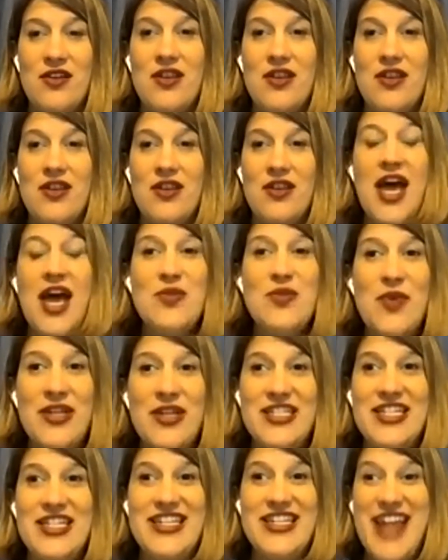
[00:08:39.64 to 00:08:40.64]

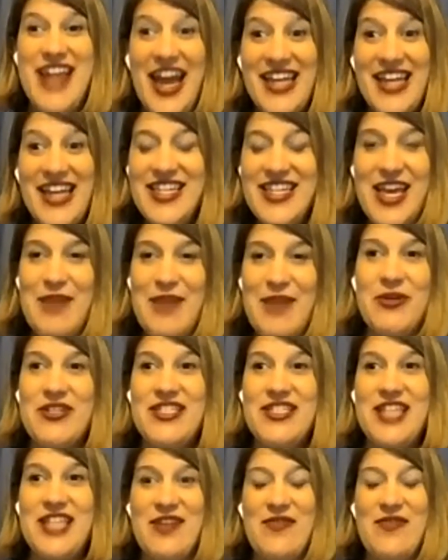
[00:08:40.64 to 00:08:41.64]
91 to
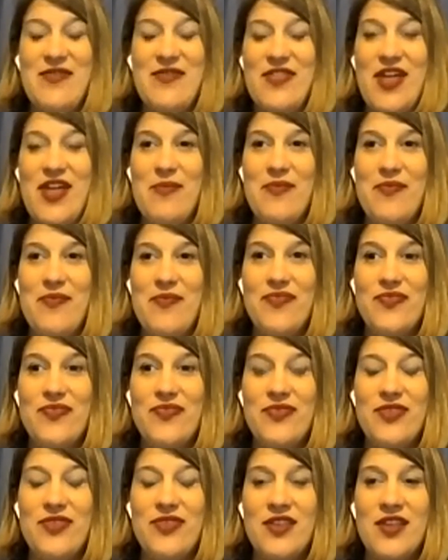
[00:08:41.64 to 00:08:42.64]
98% of them
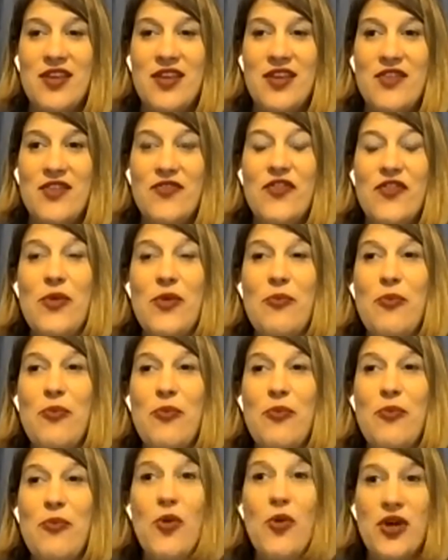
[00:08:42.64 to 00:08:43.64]
feel
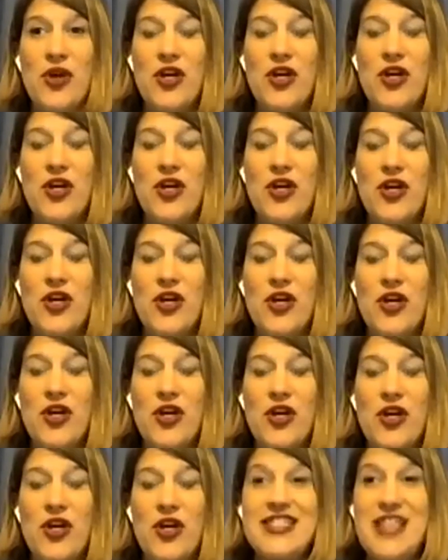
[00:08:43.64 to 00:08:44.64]
bored
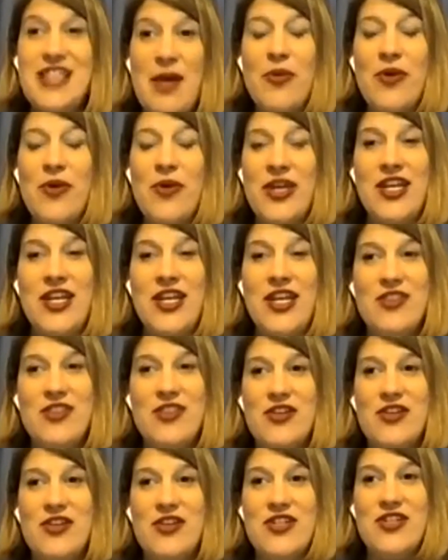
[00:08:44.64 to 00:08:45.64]
at some
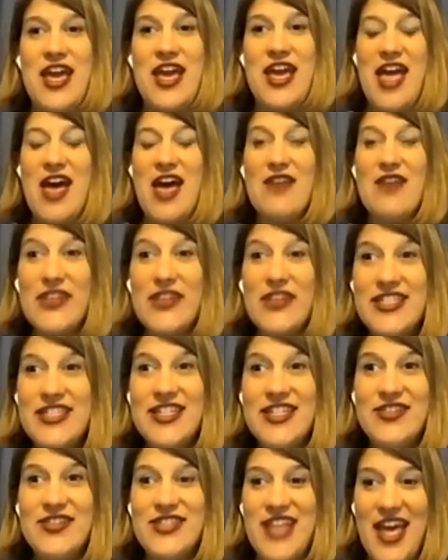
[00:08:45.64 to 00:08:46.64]
point in their day, every
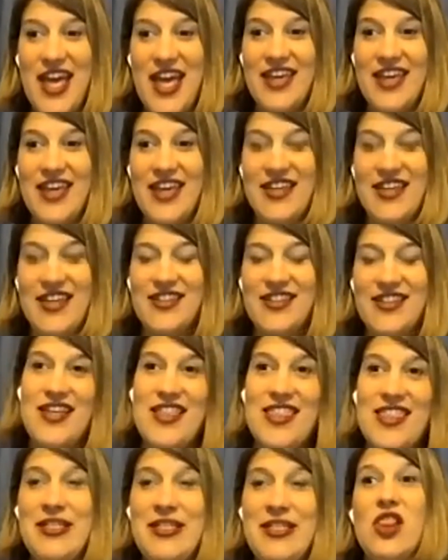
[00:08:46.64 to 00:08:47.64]
single day.
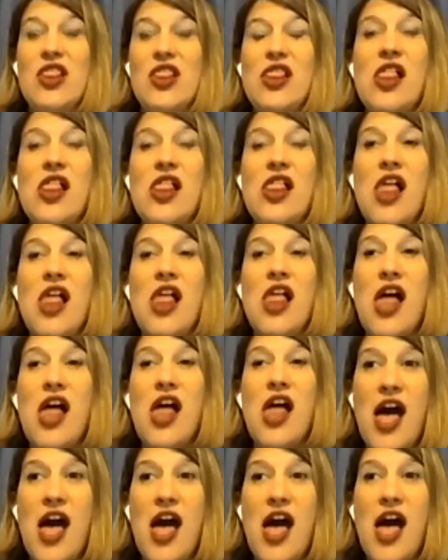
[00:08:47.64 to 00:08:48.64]
That means there's a
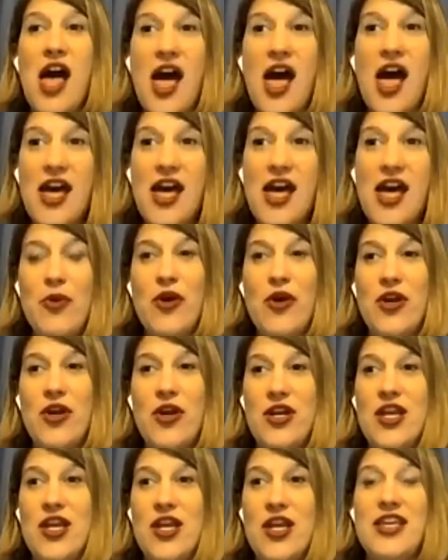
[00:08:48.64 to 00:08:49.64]
lot of
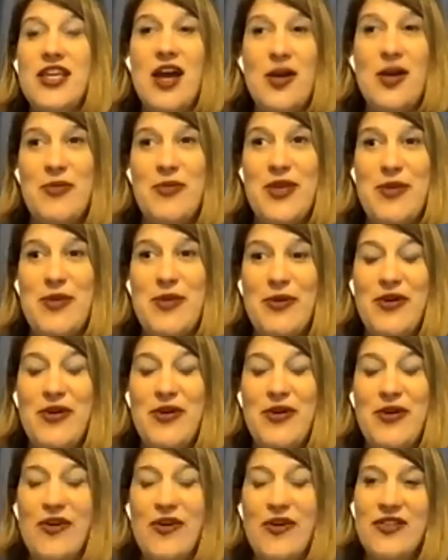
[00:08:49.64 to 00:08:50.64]
bored young
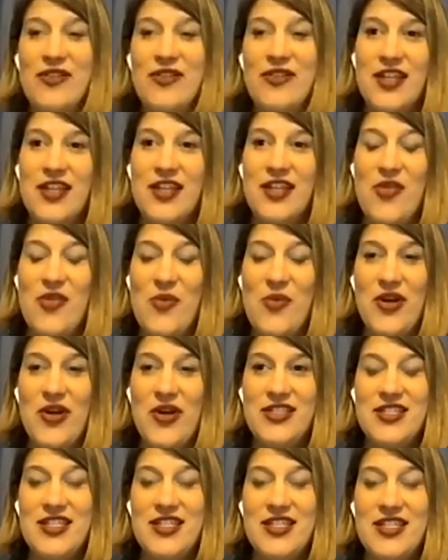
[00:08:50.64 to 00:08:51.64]
people in the
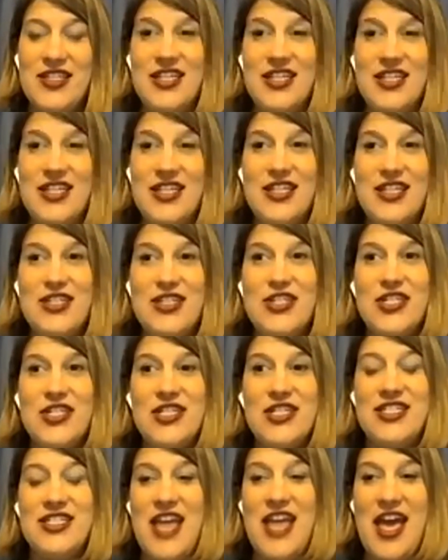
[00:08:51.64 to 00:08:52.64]
world
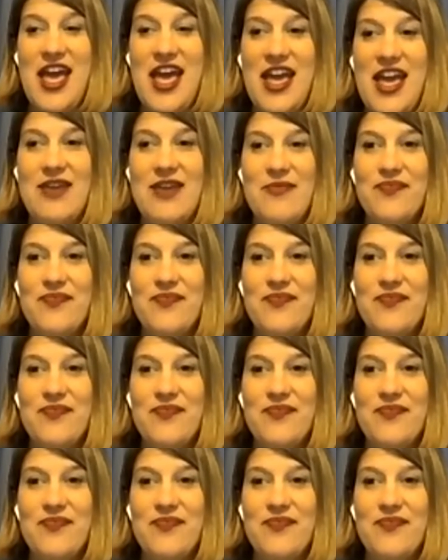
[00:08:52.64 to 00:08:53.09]
each day.